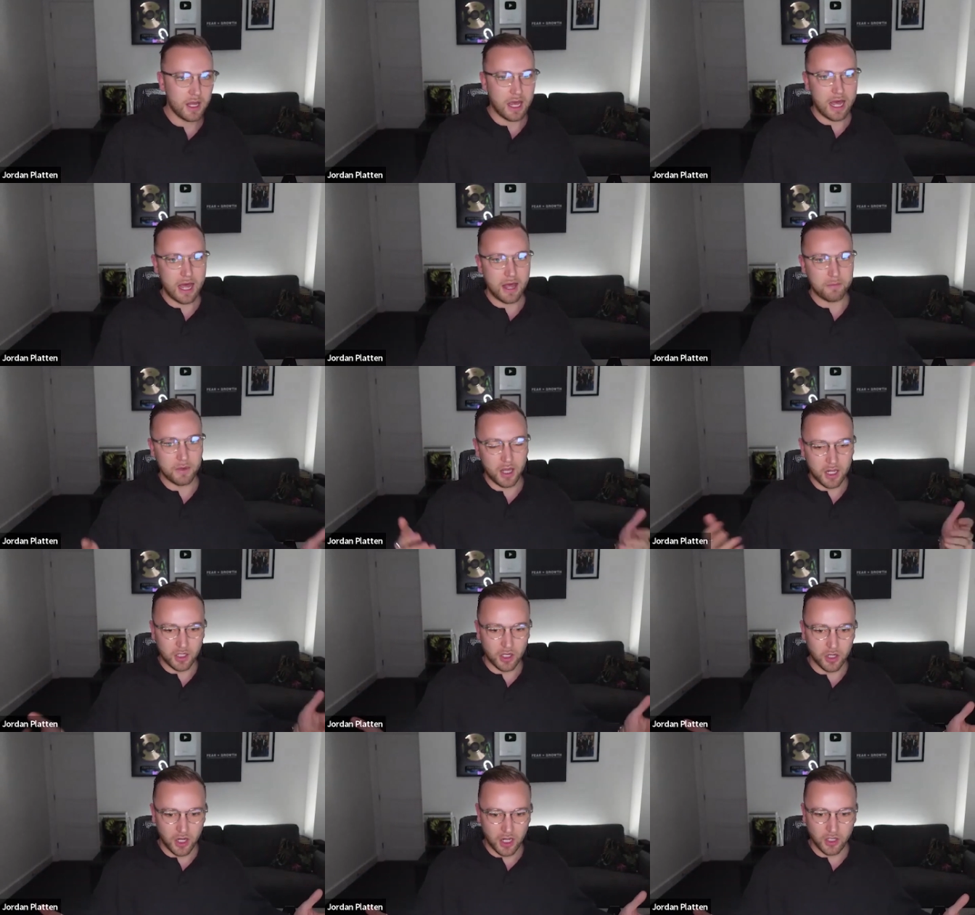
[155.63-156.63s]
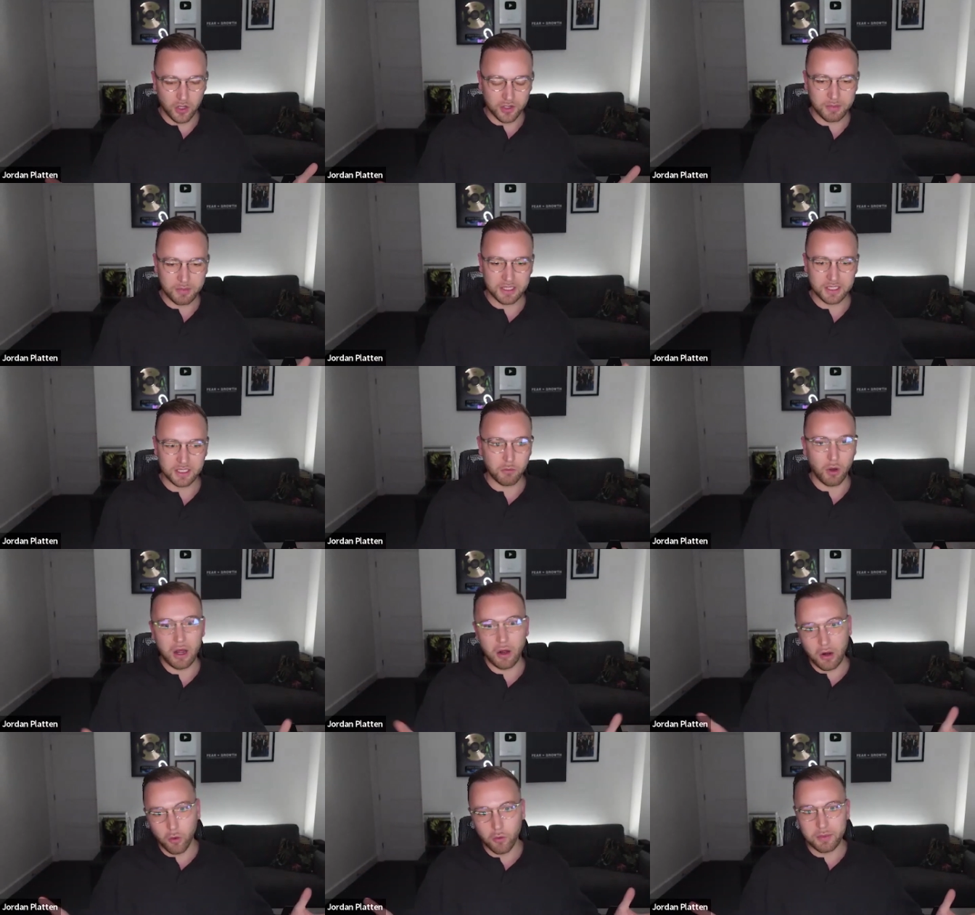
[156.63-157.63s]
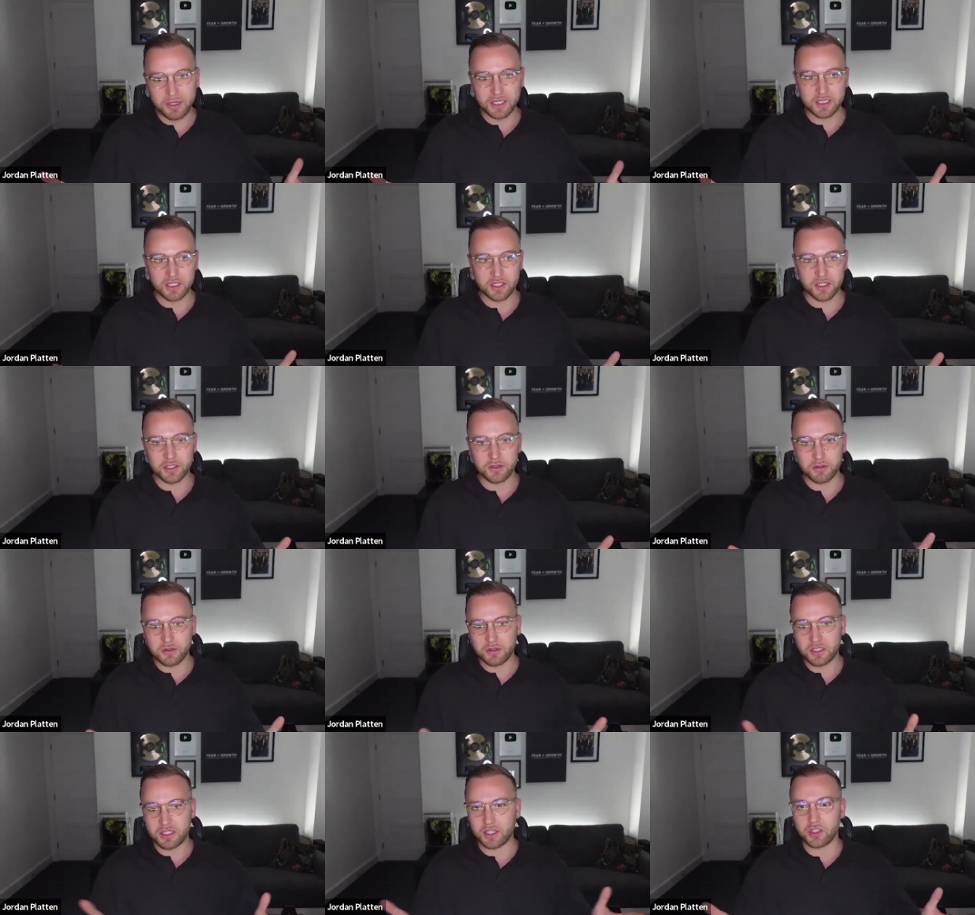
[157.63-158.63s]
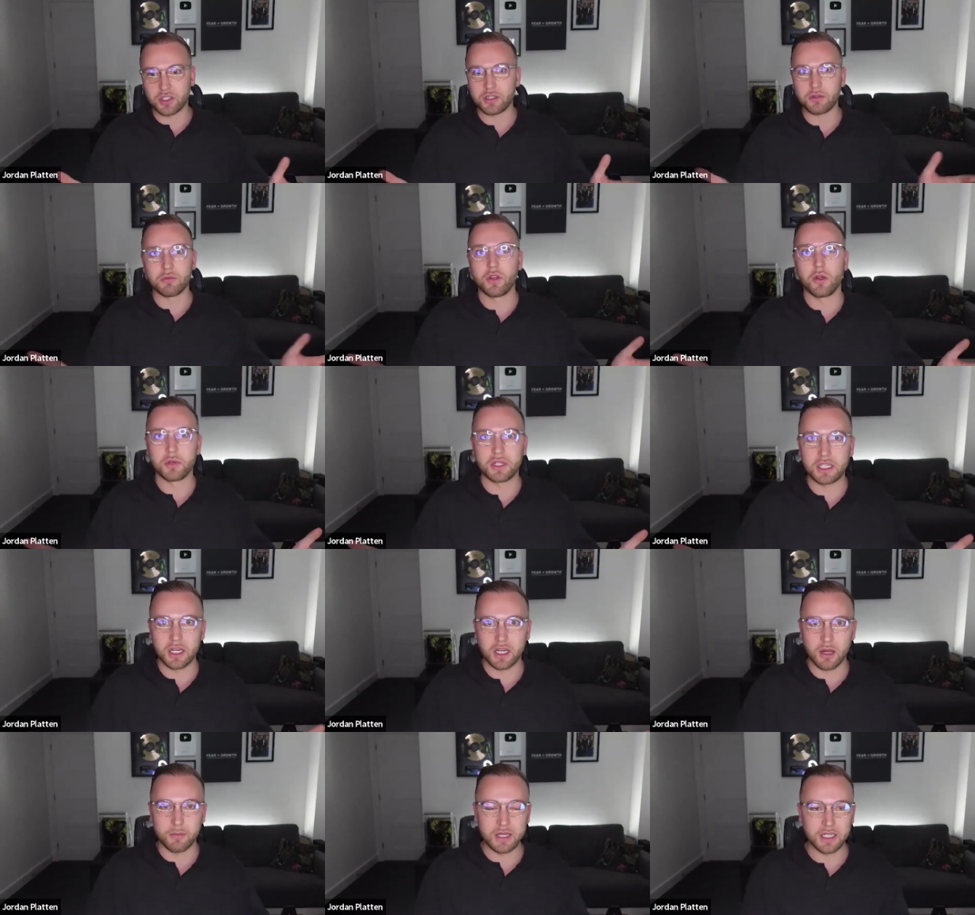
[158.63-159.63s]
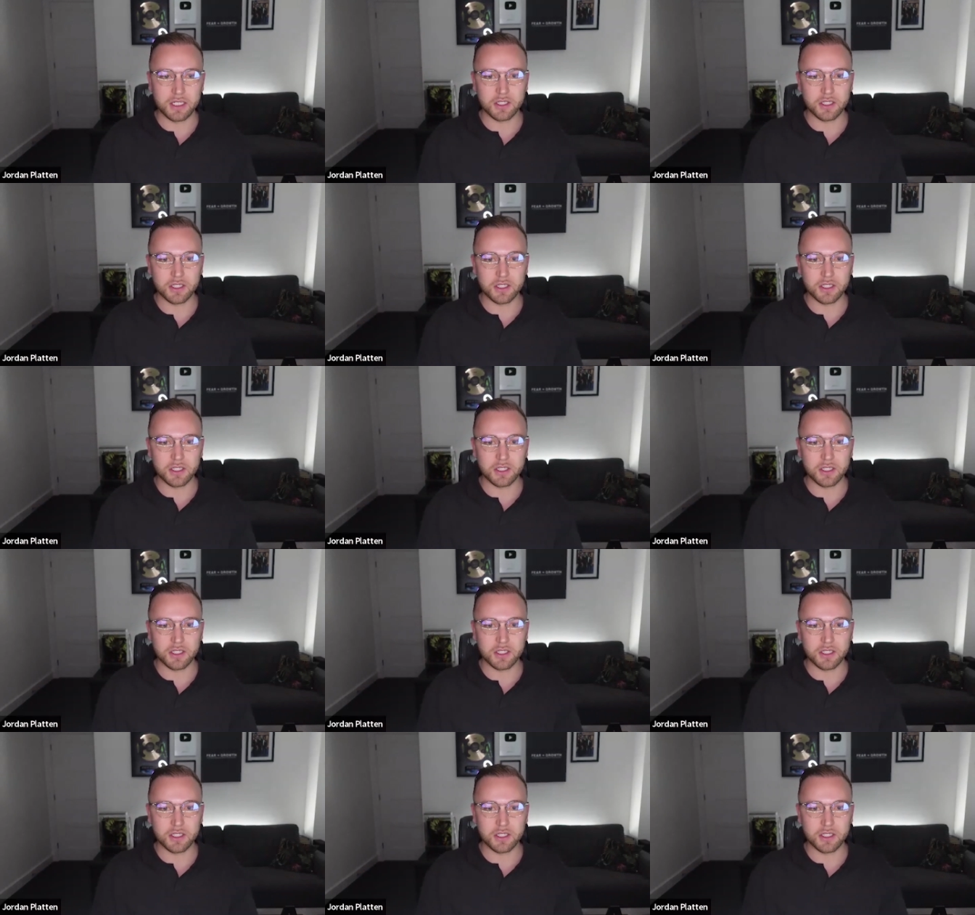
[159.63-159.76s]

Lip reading: A lot of business, well, all businesses, essentially nobody could come in.